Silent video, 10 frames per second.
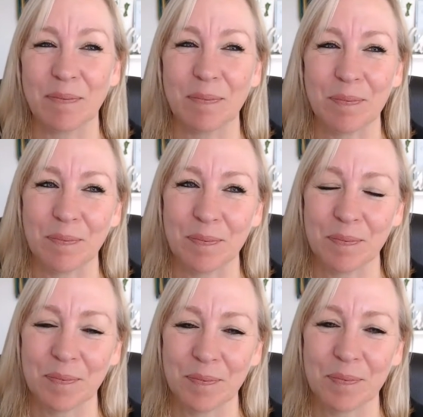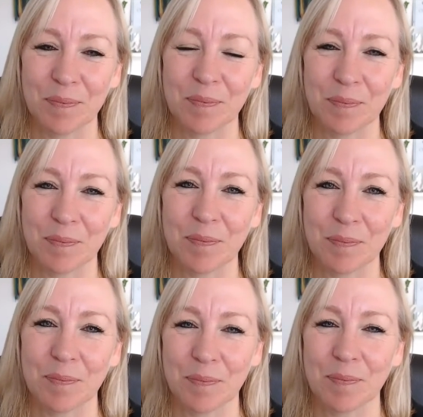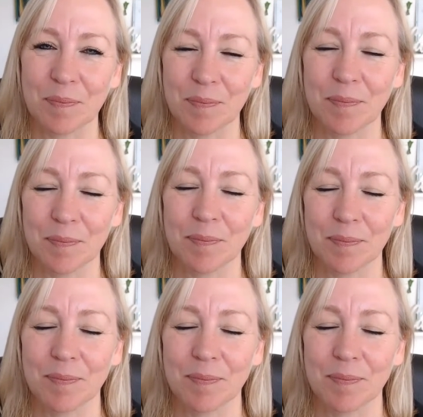(no one is talking)